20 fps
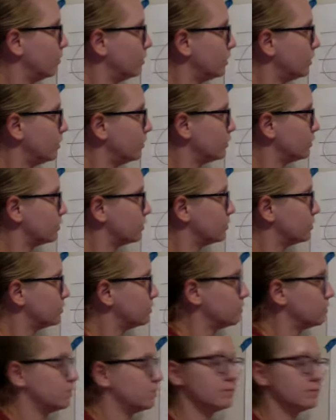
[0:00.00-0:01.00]
note.
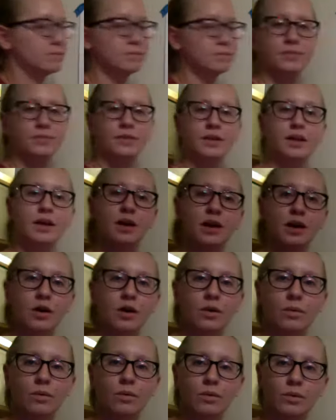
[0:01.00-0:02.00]
Well,